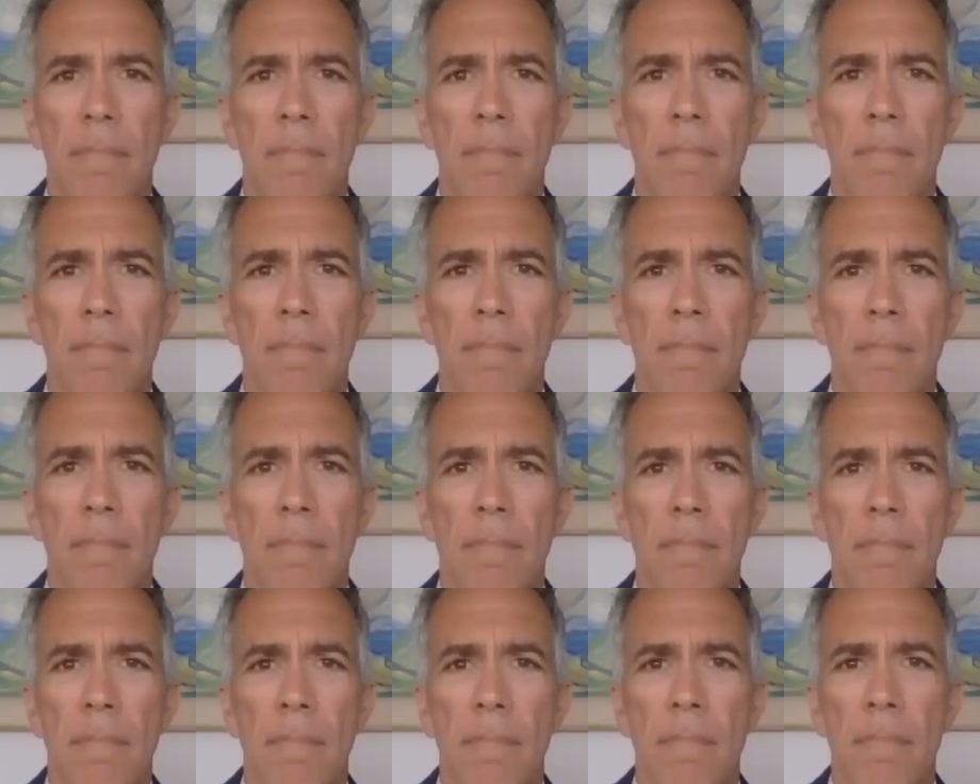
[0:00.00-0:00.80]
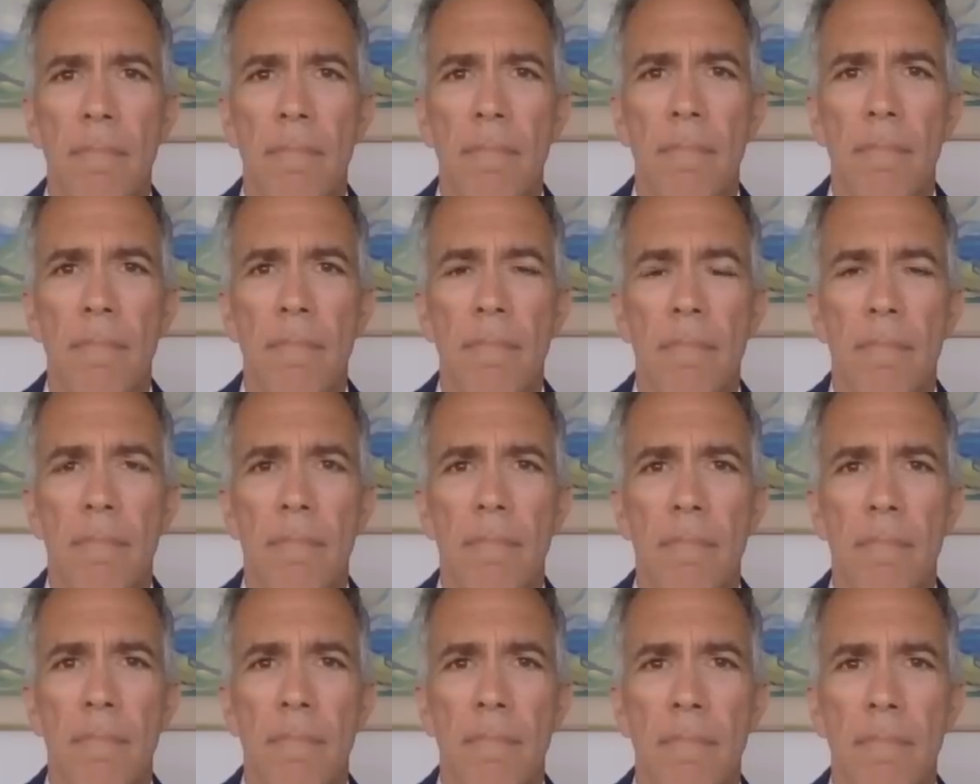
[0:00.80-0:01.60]

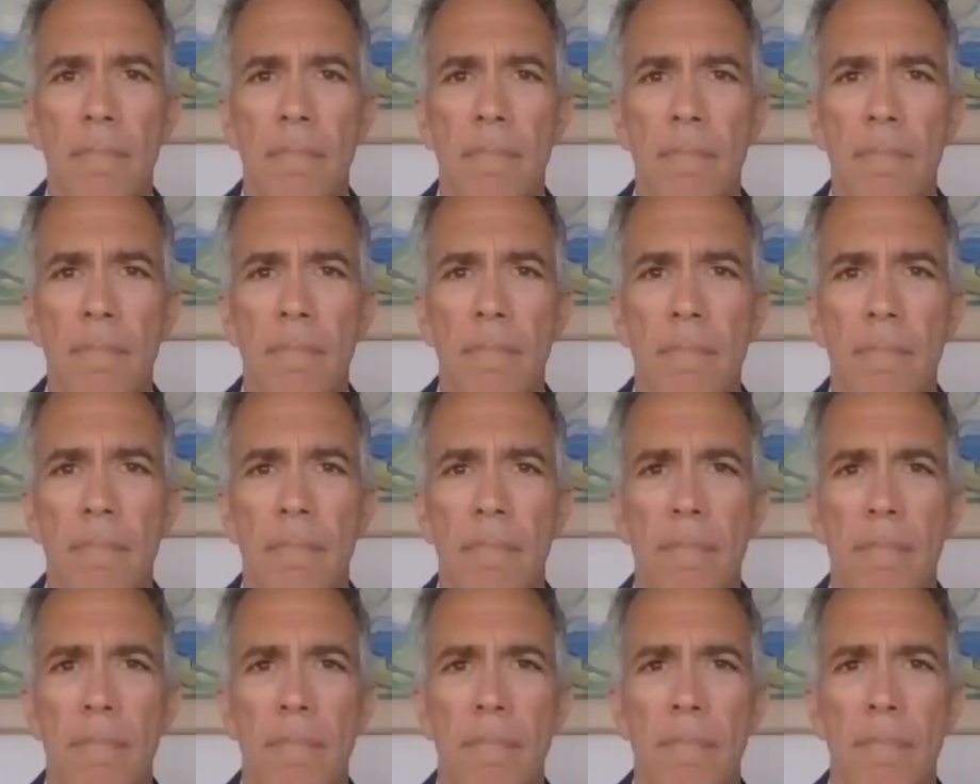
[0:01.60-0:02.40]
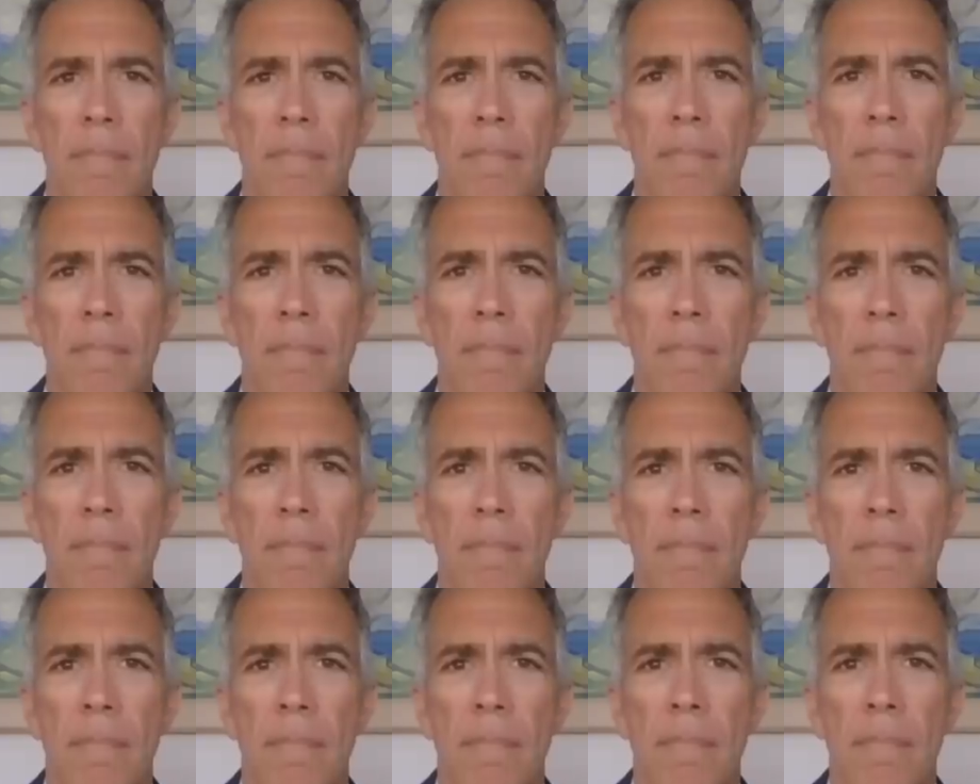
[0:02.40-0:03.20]

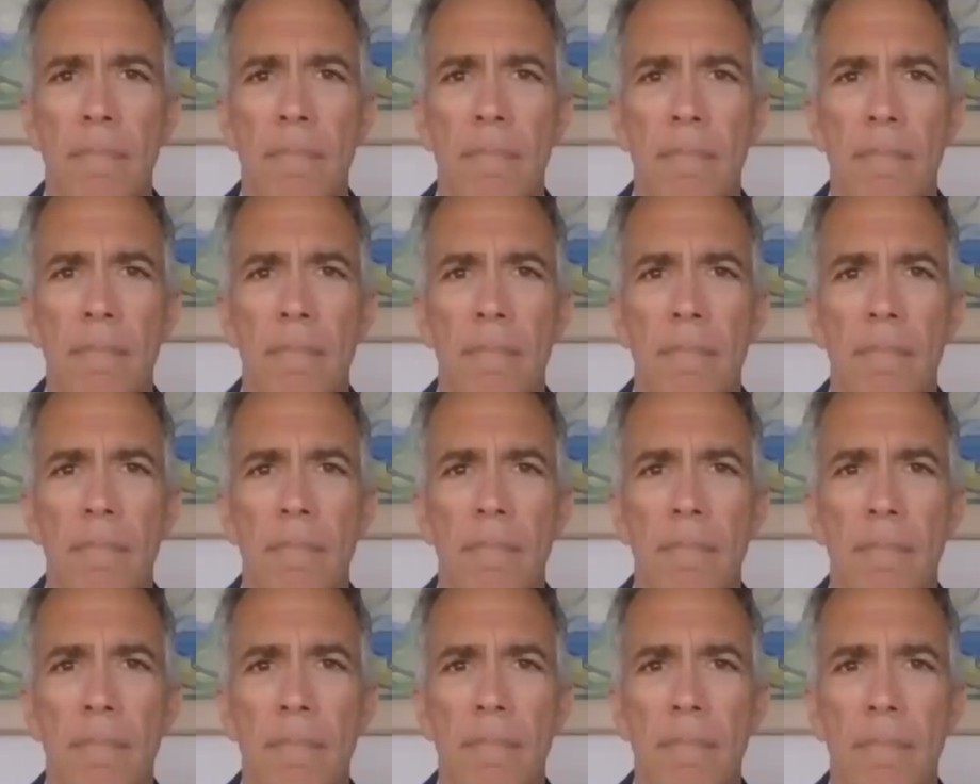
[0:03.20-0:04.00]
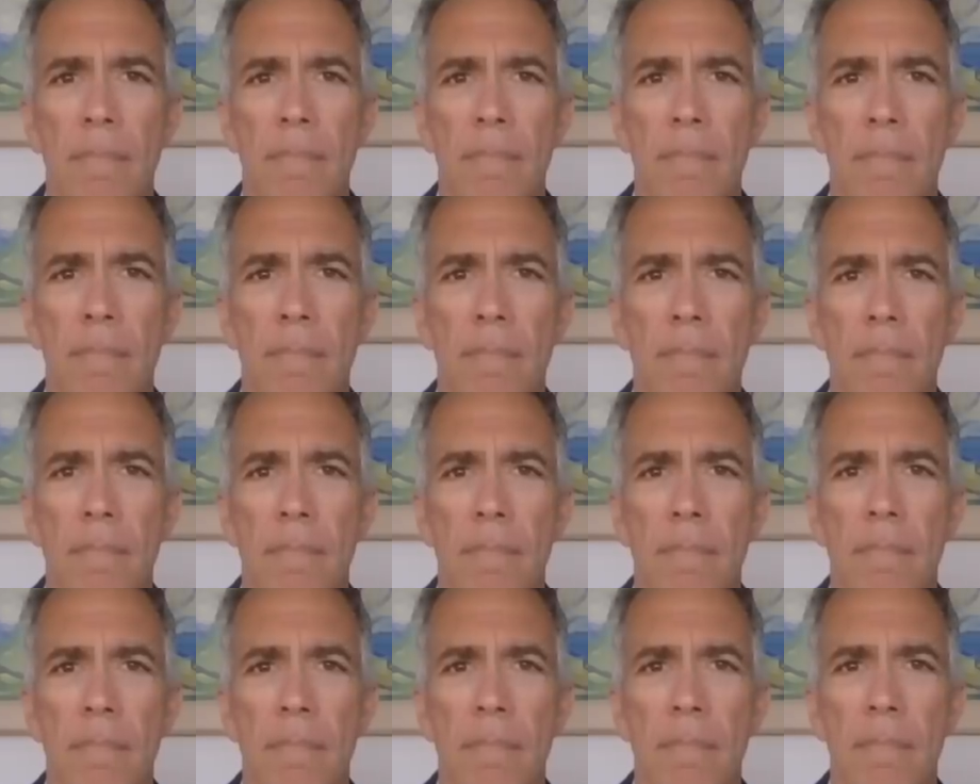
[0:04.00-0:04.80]

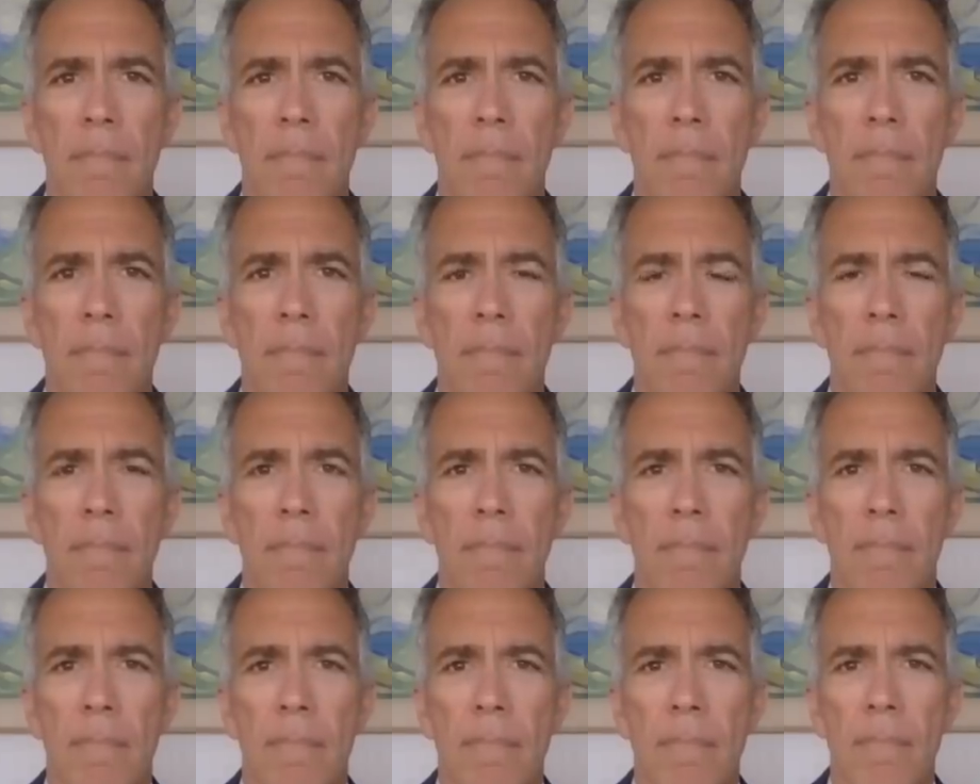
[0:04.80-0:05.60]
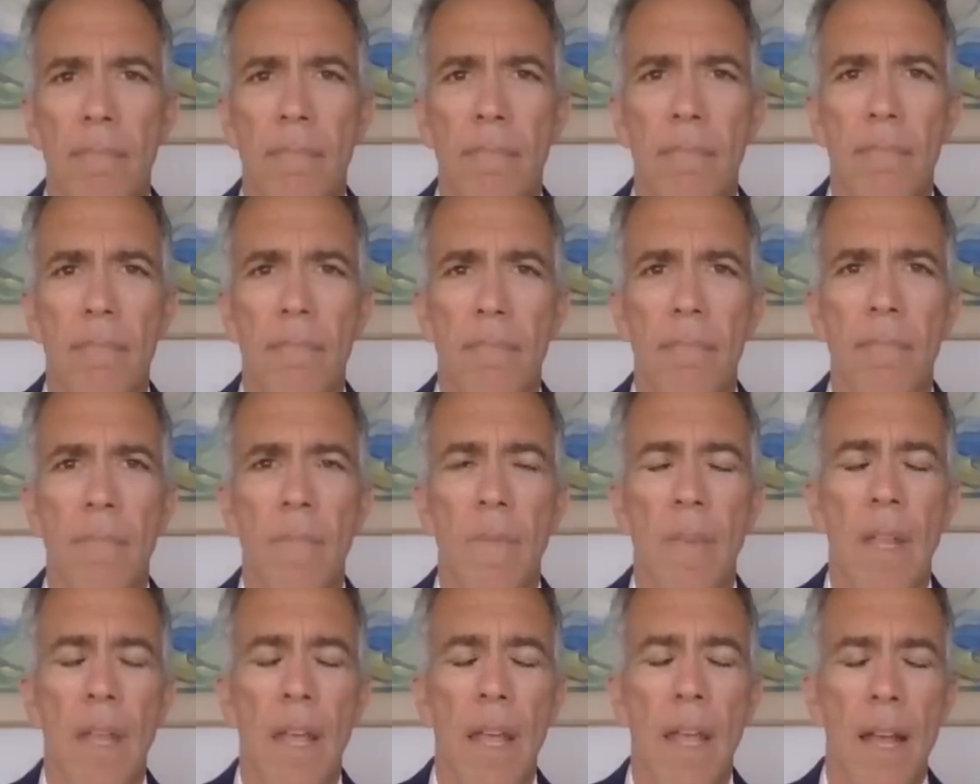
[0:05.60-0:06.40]

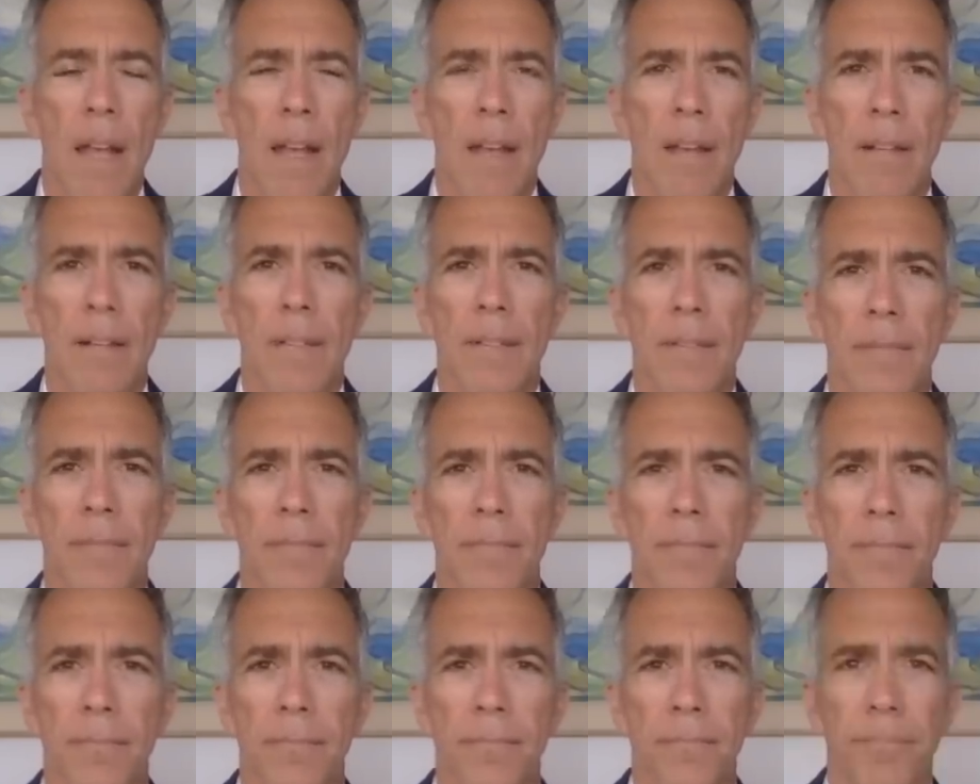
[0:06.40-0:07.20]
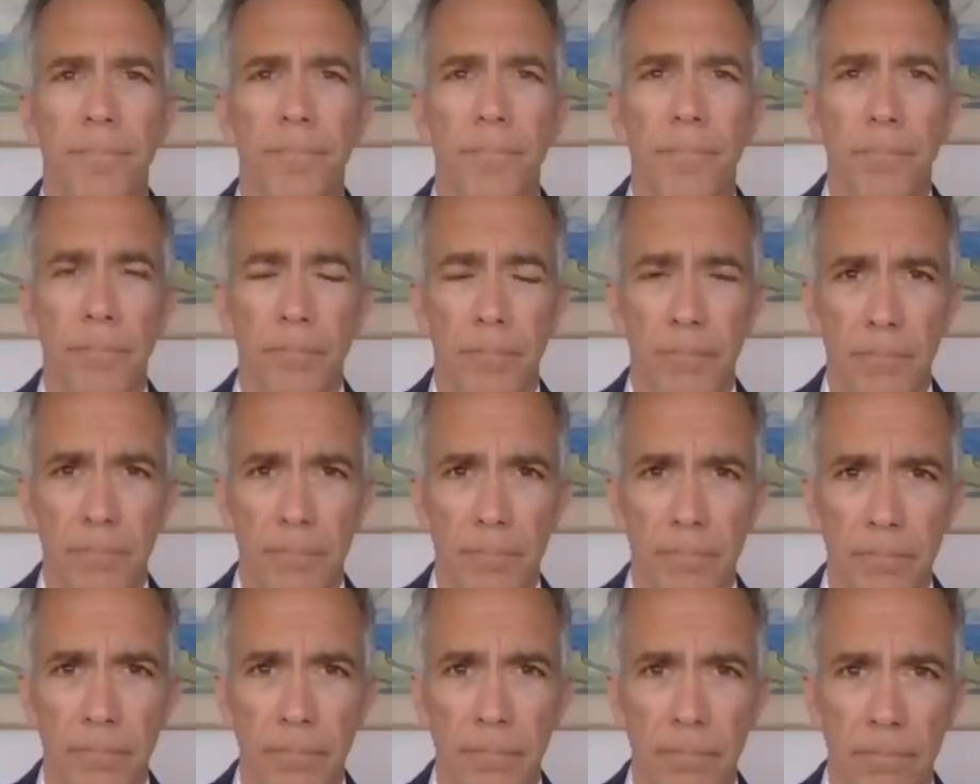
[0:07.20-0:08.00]

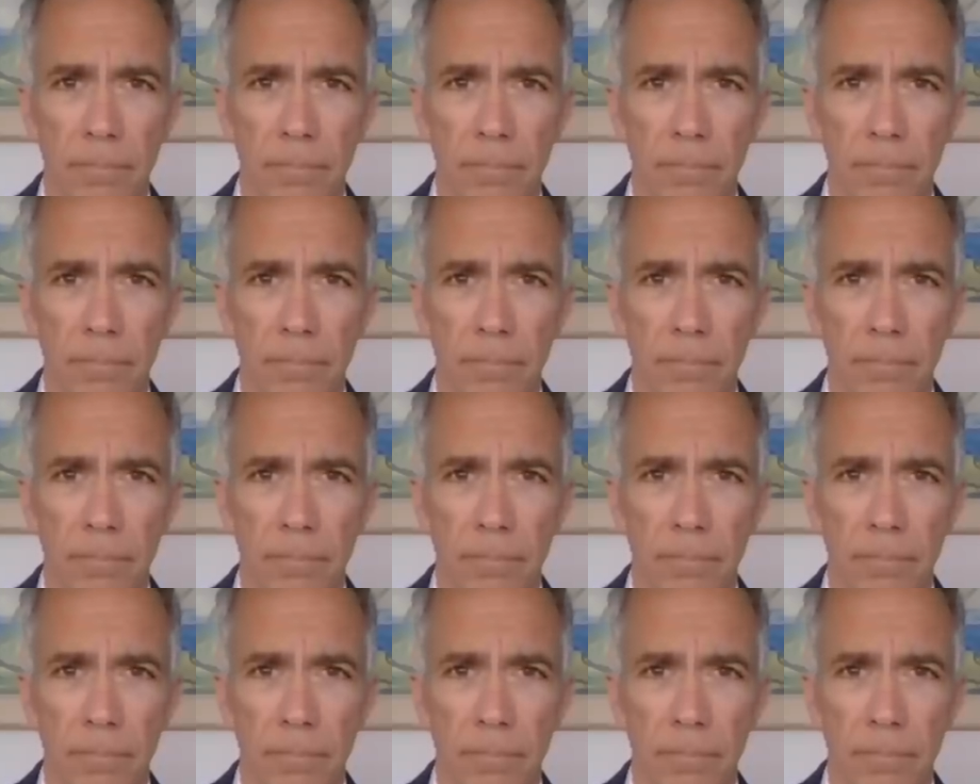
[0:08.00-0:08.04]
This person isn't speaking.